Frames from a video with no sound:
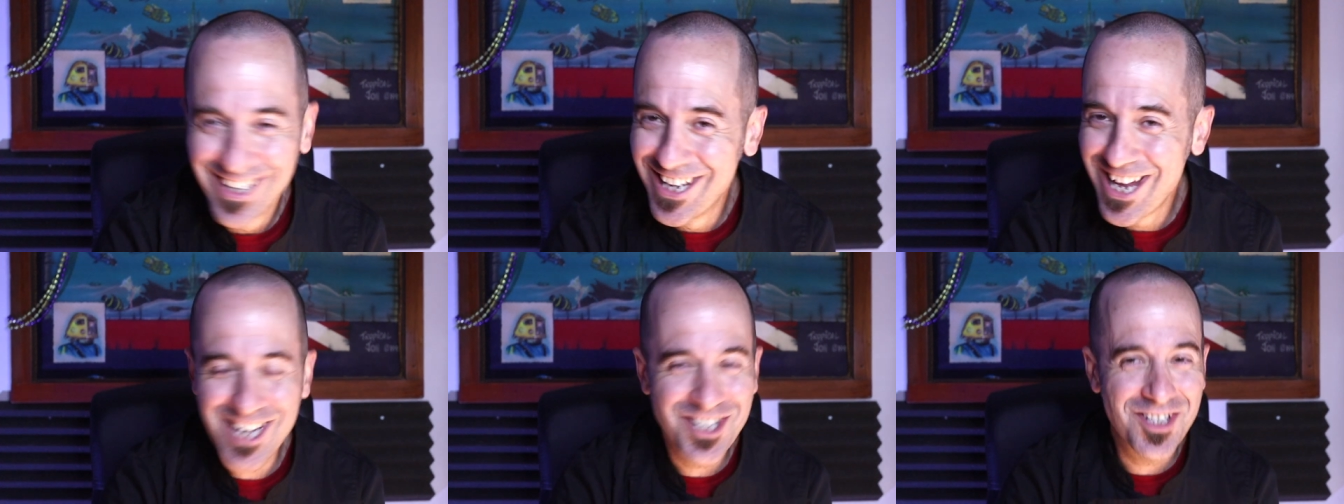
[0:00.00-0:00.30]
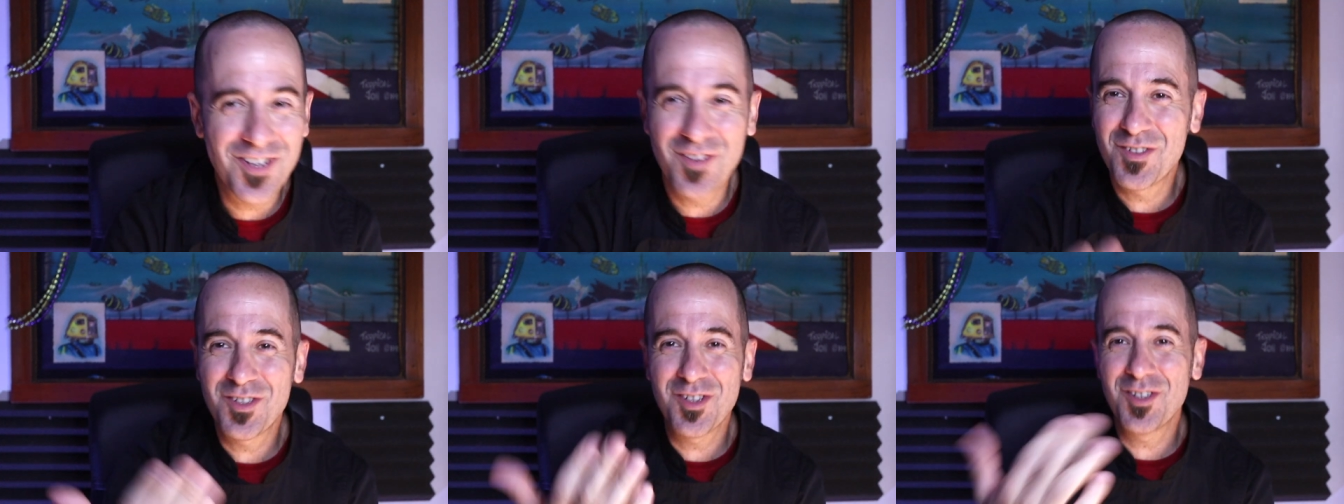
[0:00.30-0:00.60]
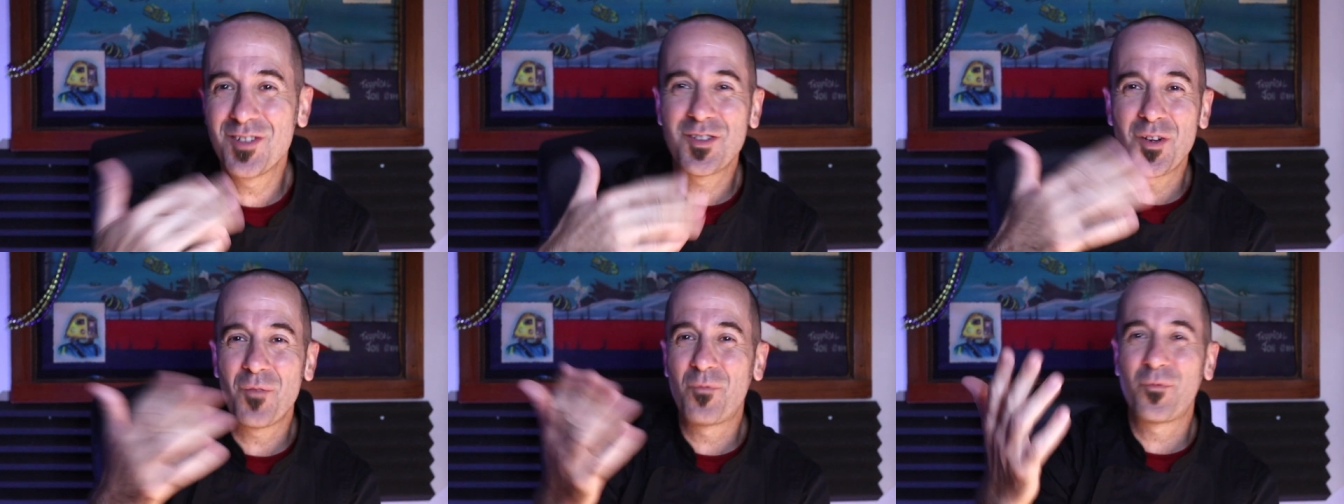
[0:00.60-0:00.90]
It's a,
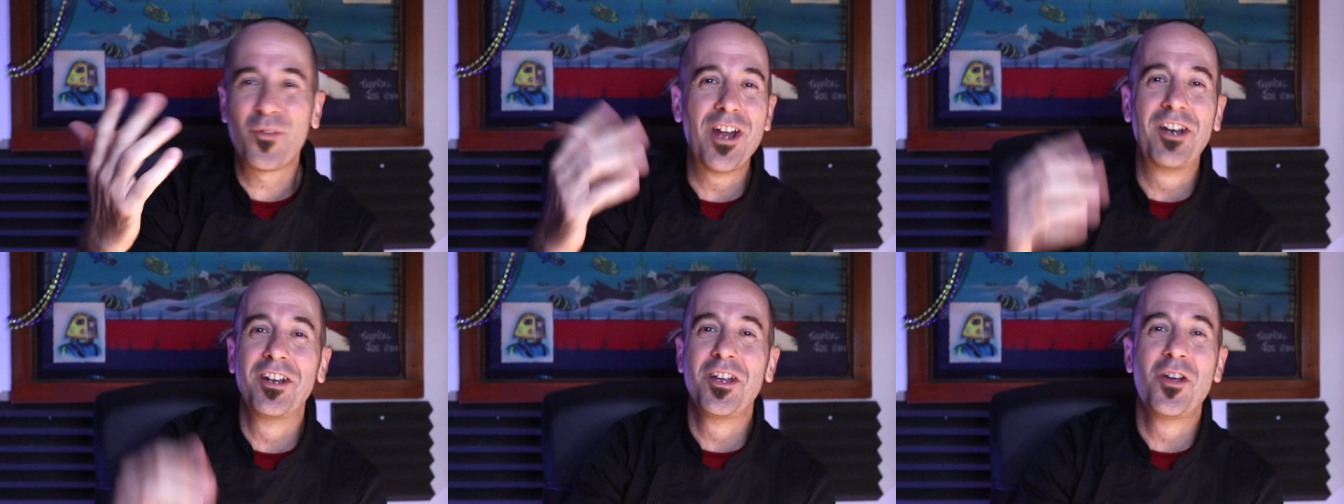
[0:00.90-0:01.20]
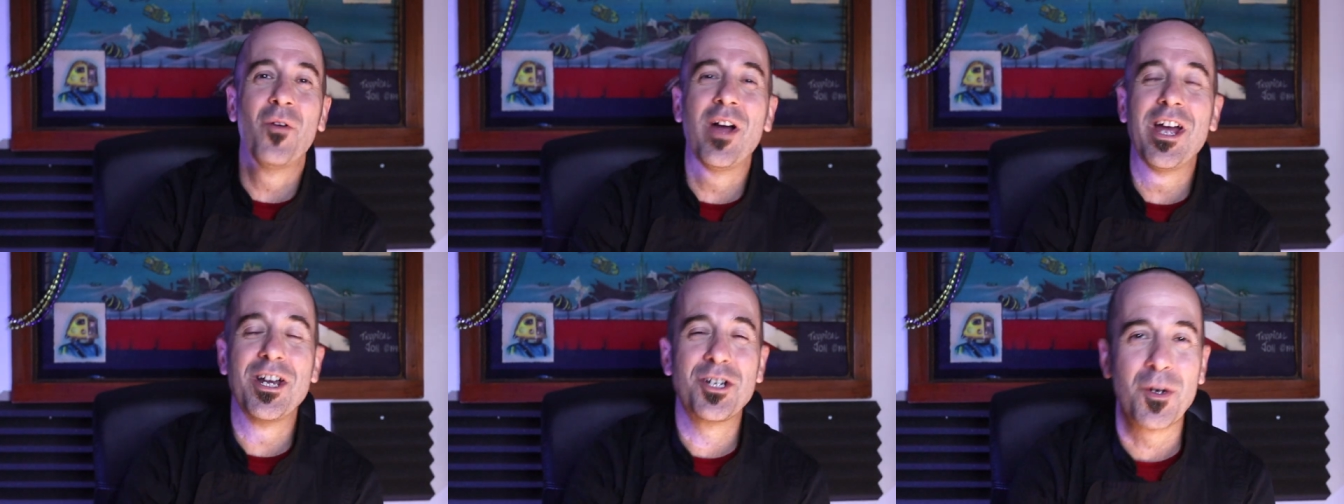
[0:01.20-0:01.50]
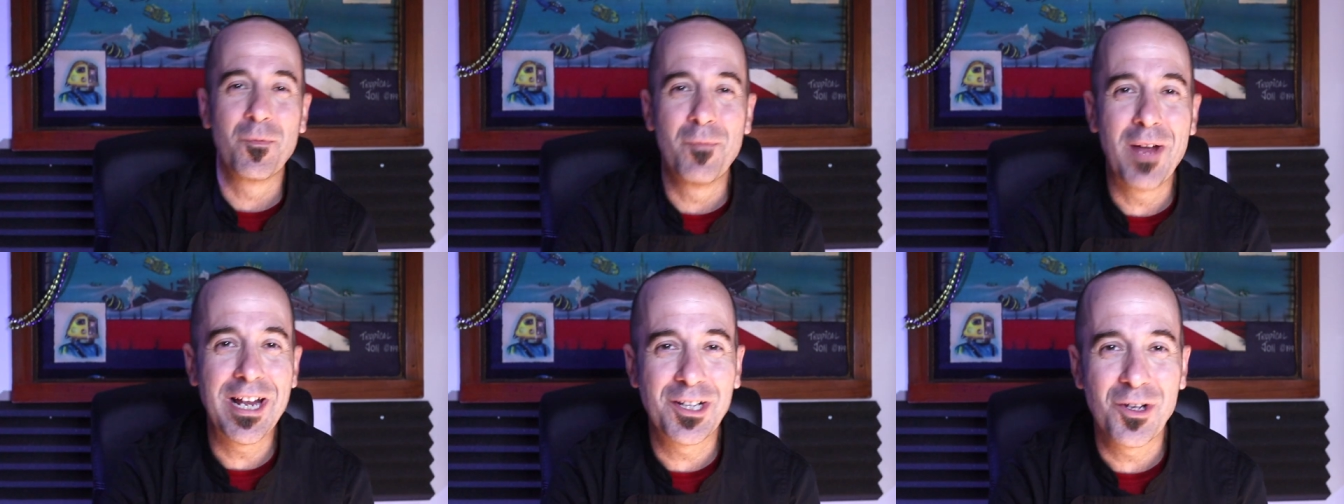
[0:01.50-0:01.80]
it's a friendly
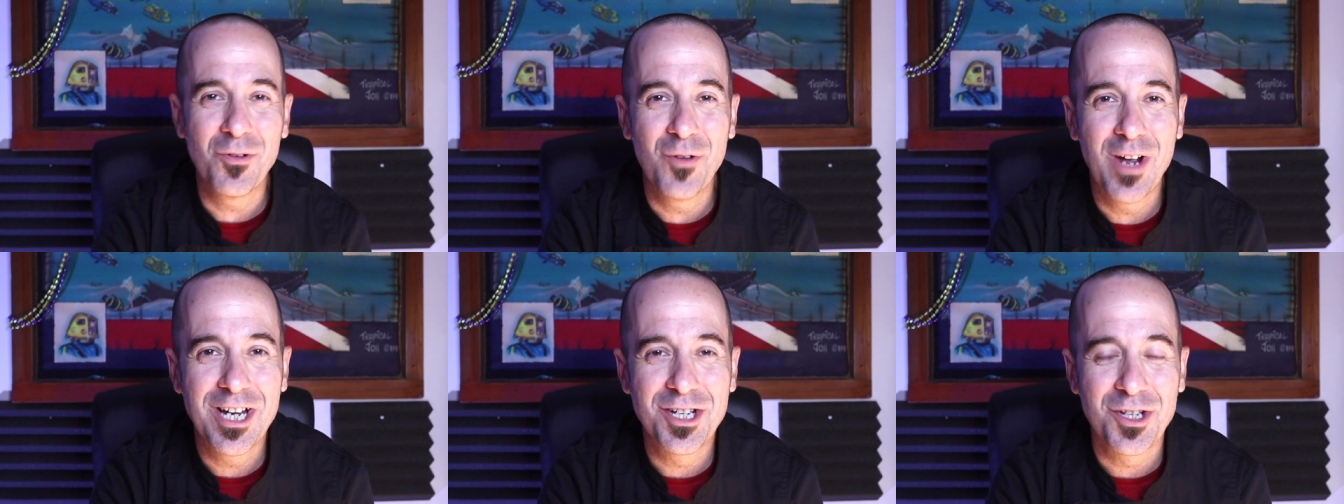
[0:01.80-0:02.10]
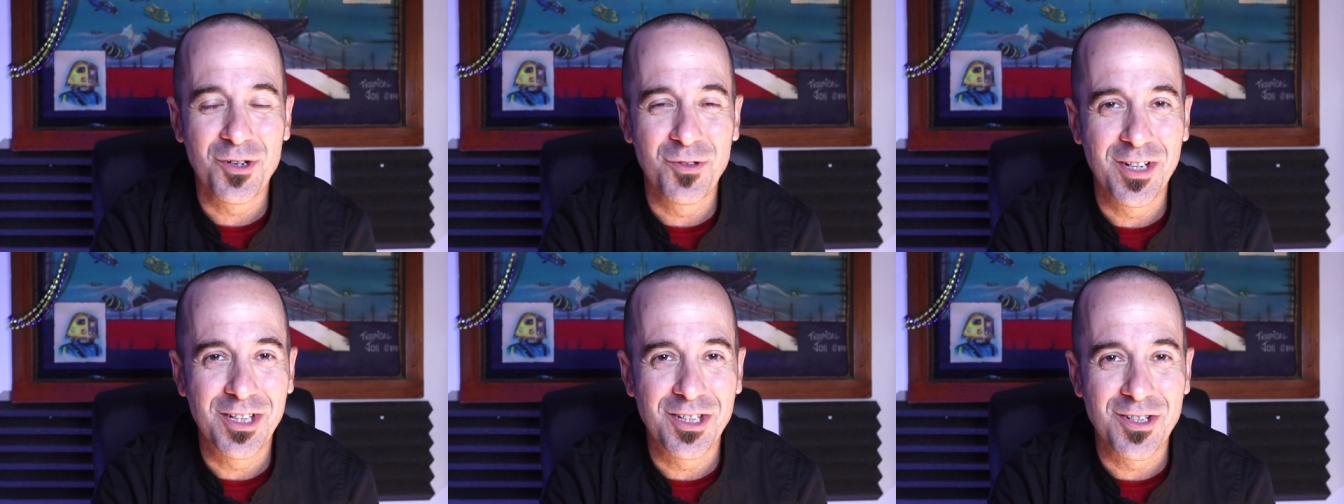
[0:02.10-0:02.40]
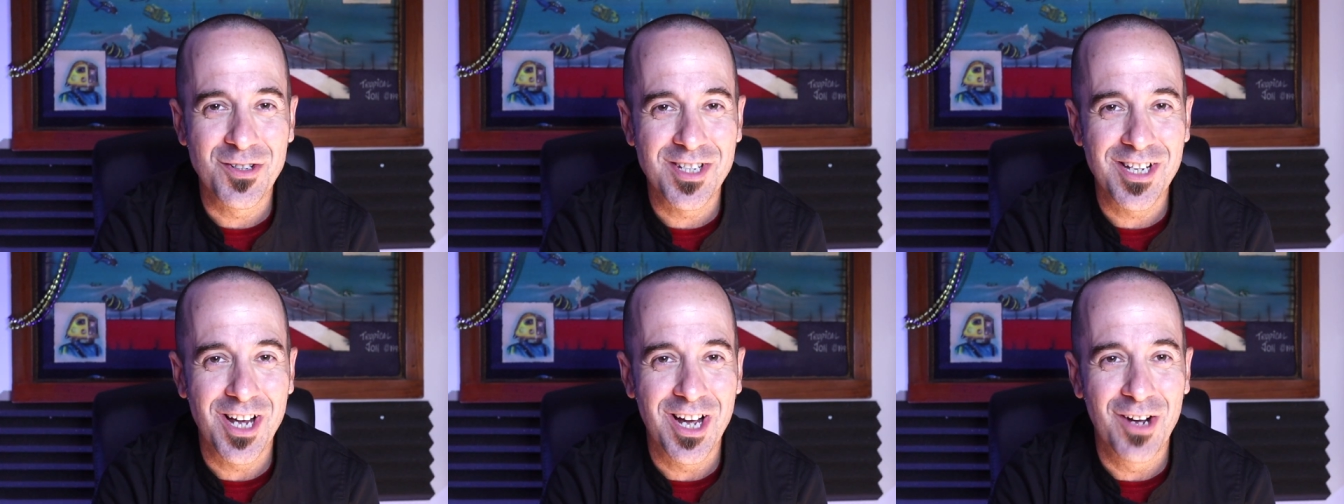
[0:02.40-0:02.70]
wager. Make the wager with
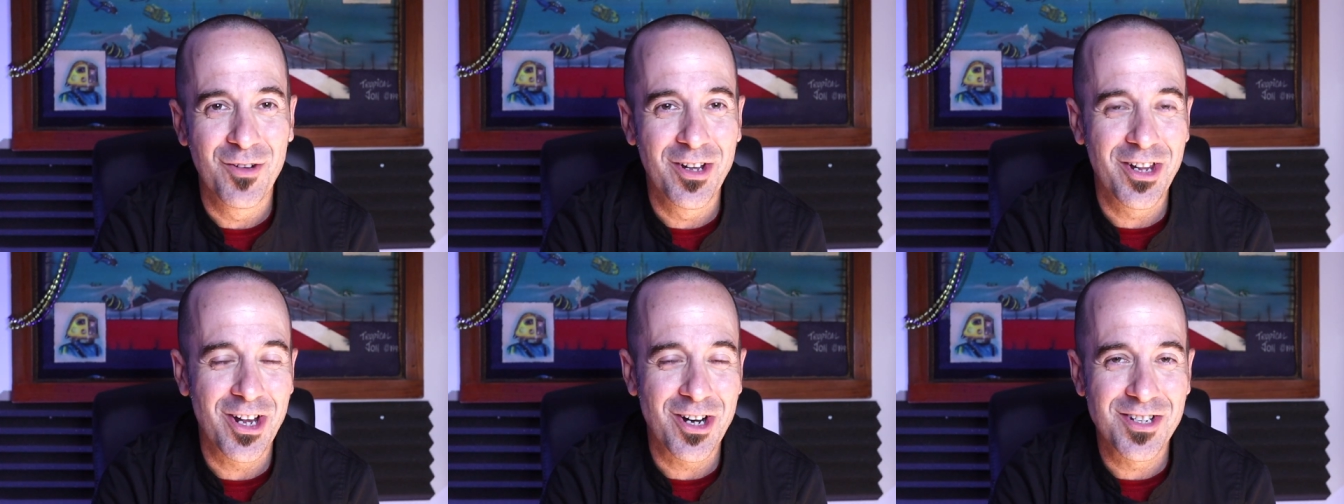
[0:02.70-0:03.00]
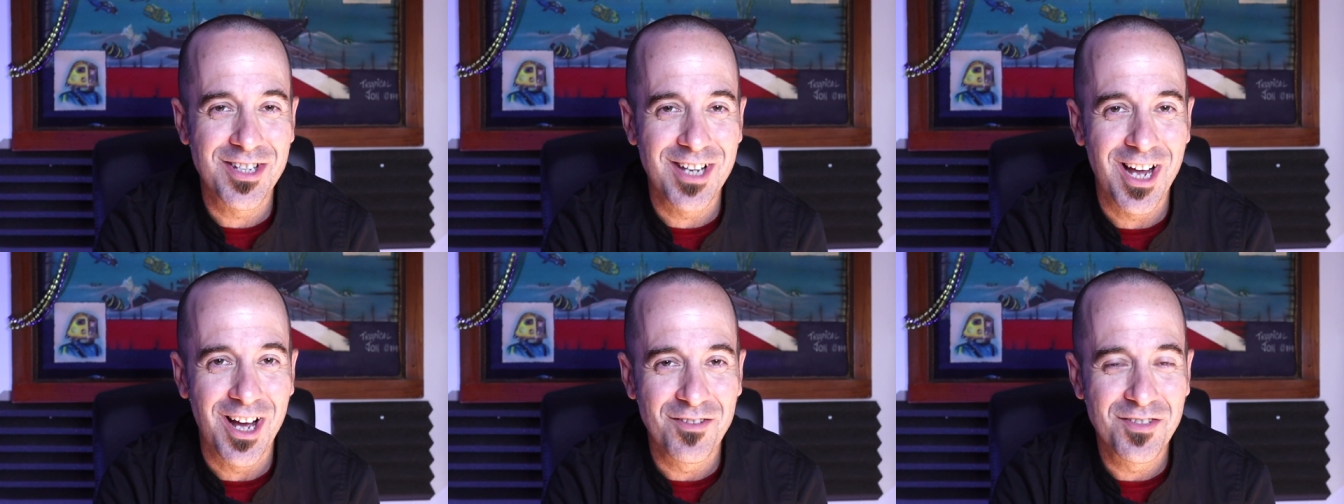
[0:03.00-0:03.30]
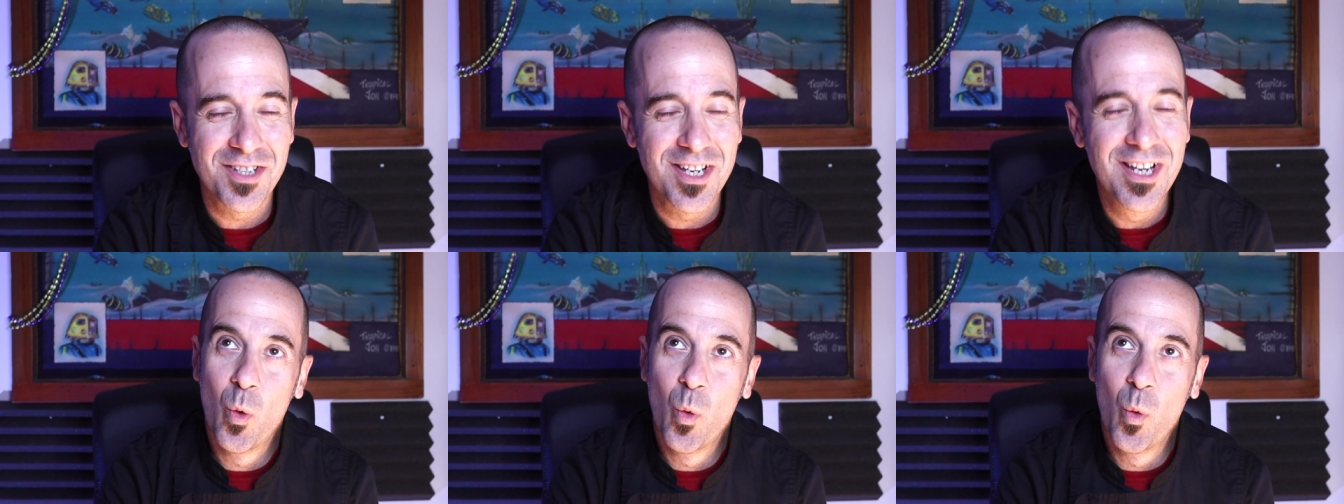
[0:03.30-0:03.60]
yourself, with ourselves.